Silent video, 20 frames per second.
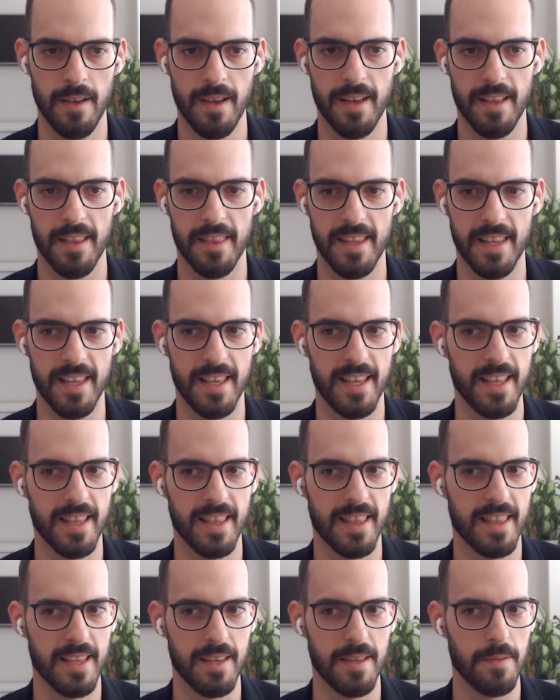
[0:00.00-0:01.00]

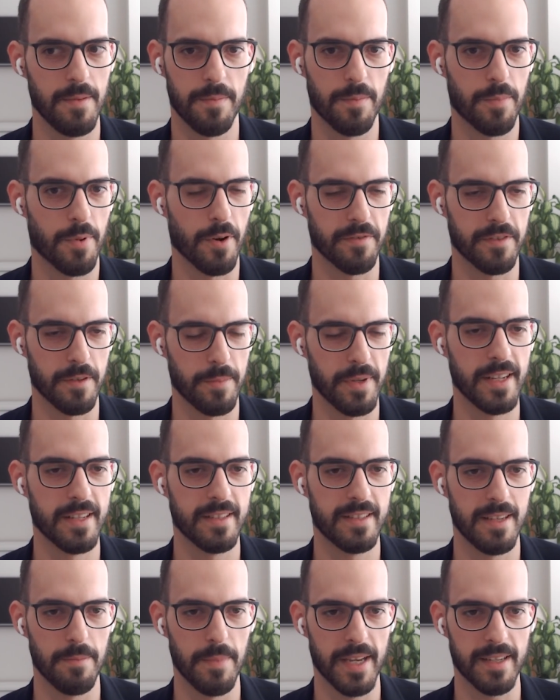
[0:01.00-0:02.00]
the
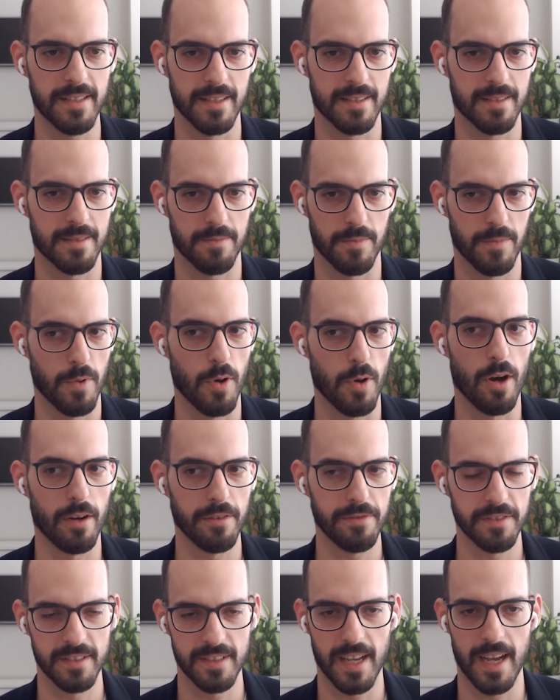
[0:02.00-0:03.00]
profitability makes it
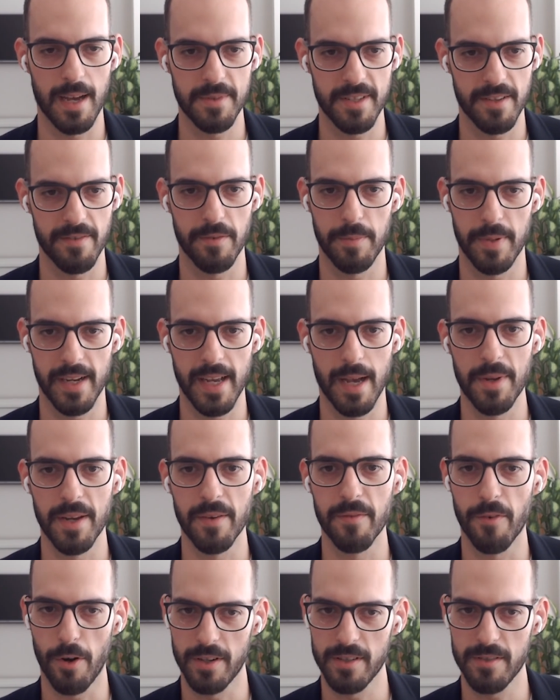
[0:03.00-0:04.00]
oftentimes even becoming
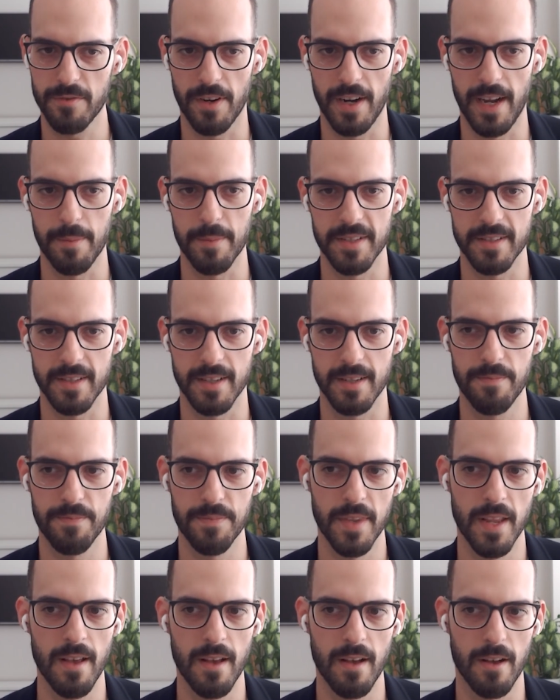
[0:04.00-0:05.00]
worse for Amazon,
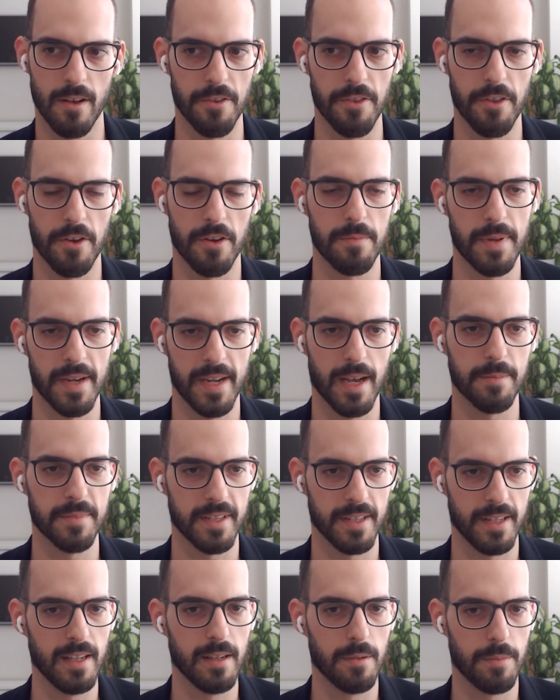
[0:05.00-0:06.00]
although it becomes a
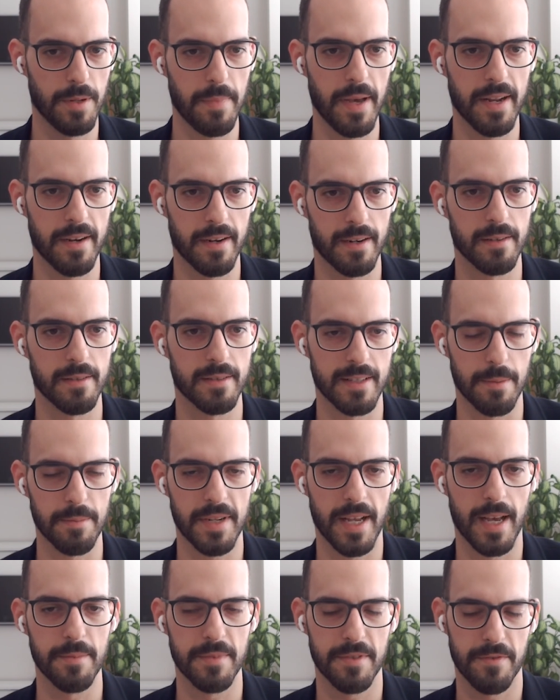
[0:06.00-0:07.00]
little bit better
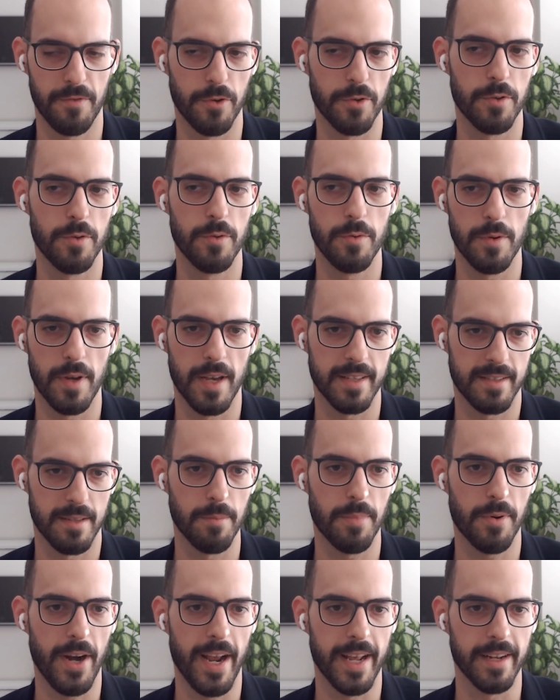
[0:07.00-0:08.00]
sometimes for you as a
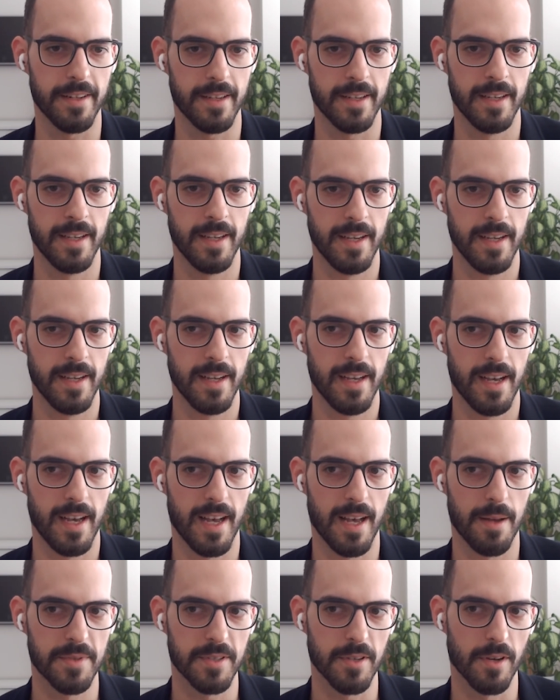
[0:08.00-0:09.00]
brand.
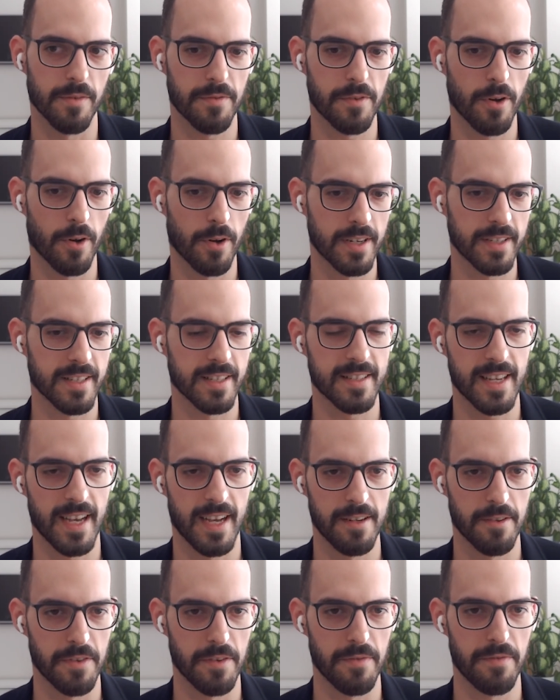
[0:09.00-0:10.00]
And so, of course, it's
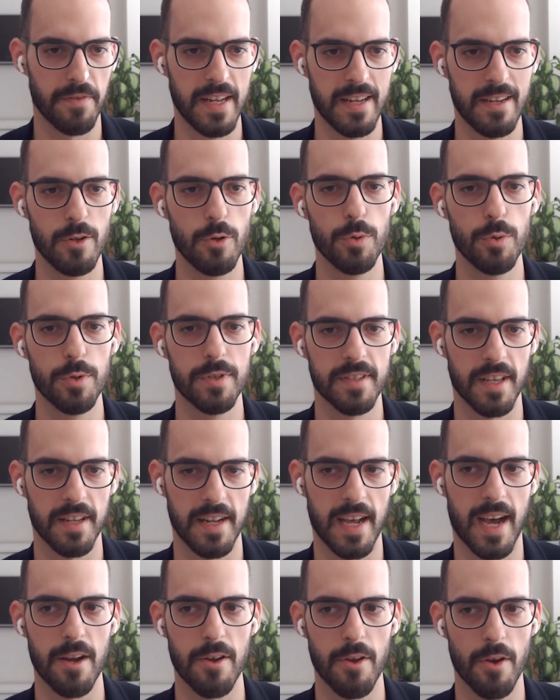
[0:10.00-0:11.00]
kind of a win-lose
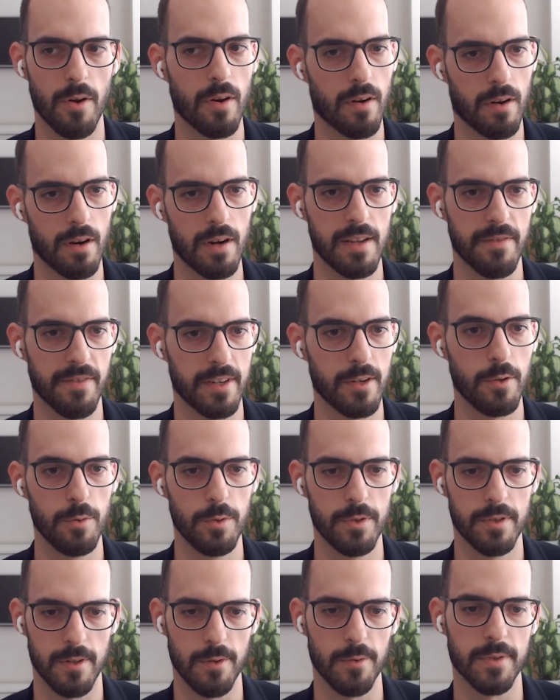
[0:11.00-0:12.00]
scenario or even
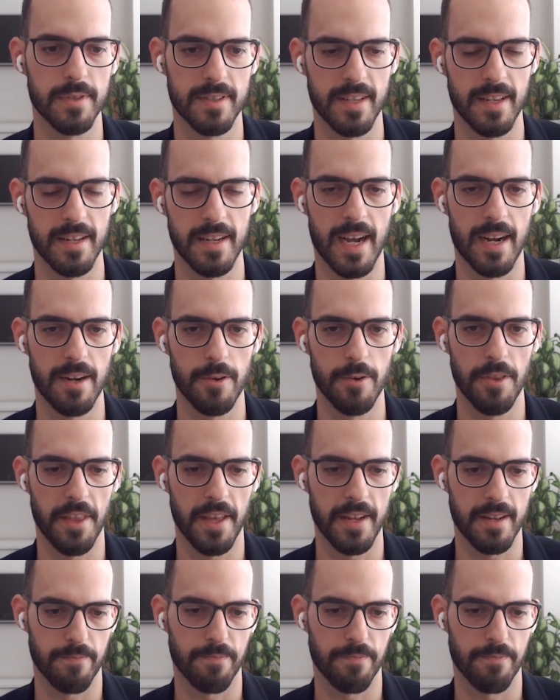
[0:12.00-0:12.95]
lose-lose scenario that